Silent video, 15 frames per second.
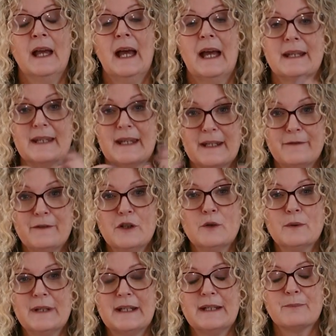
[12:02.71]
And if
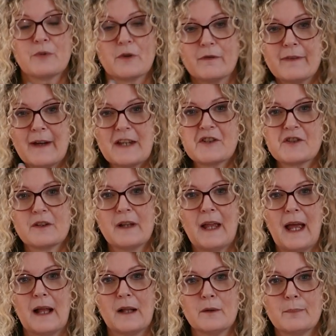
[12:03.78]
you need professional
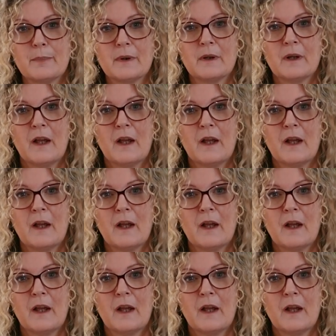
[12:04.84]
help,